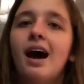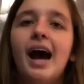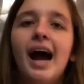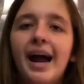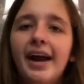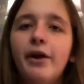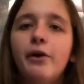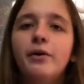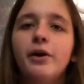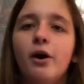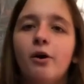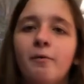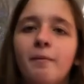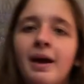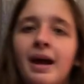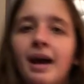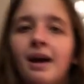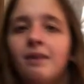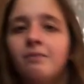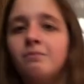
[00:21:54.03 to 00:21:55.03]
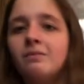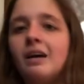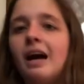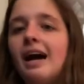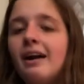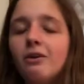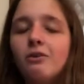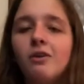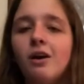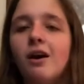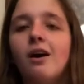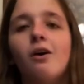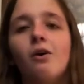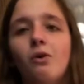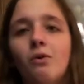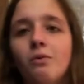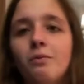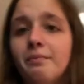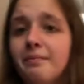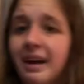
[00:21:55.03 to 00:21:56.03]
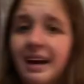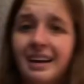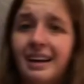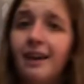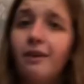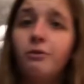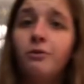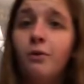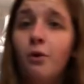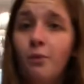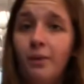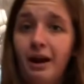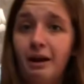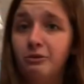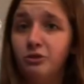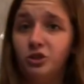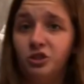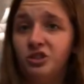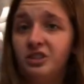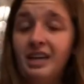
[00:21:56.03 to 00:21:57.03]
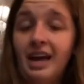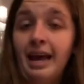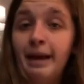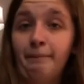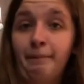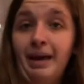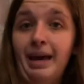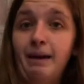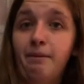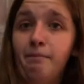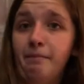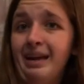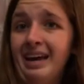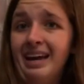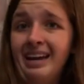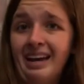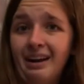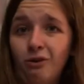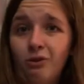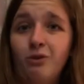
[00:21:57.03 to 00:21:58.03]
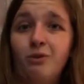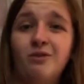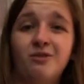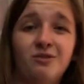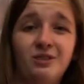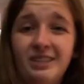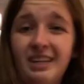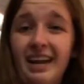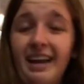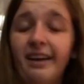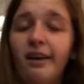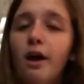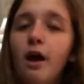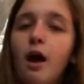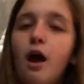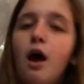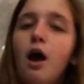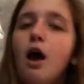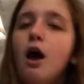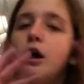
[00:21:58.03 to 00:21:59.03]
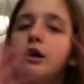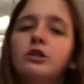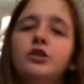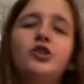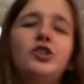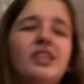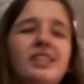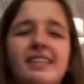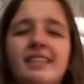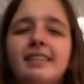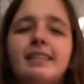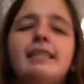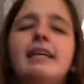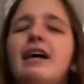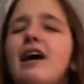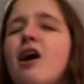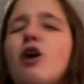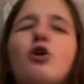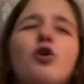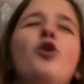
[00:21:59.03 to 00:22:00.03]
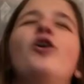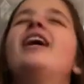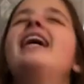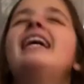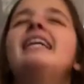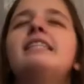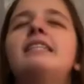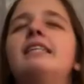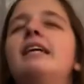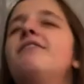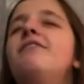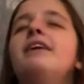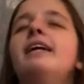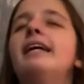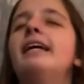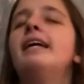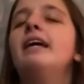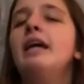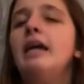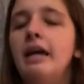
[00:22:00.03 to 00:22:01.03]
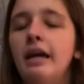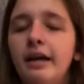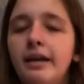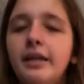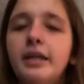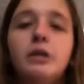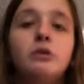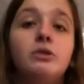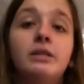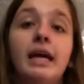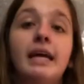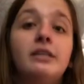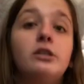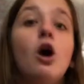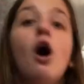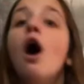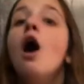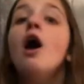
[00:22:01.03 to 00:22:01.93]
I don't know, ma'am. I don't know. I don't know what I was just saying, ma'am, man. I don't know what I'm saying. Just creativity. Use it.